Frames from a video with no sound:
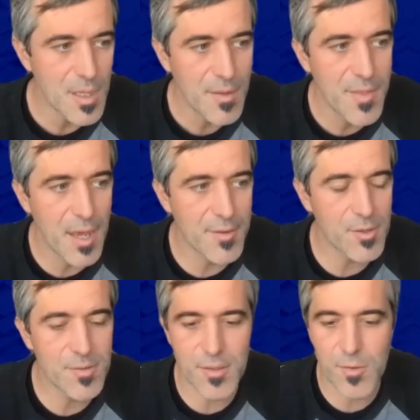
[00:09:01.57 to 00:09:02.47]
Now
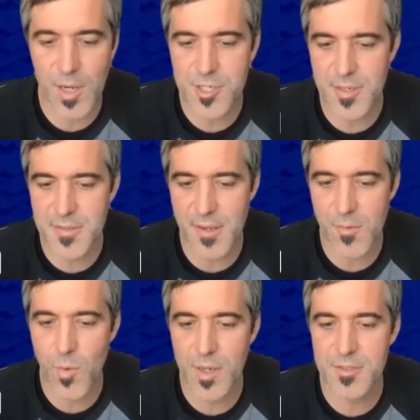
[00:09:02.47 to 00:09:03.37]
the question is
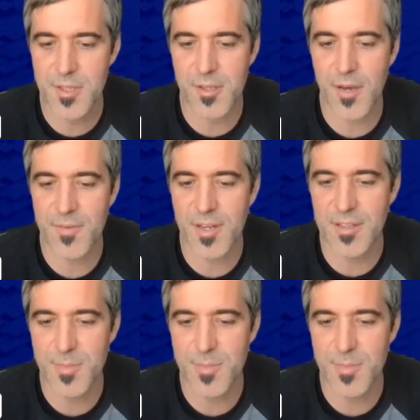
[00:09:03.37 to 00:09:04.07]
what's the governance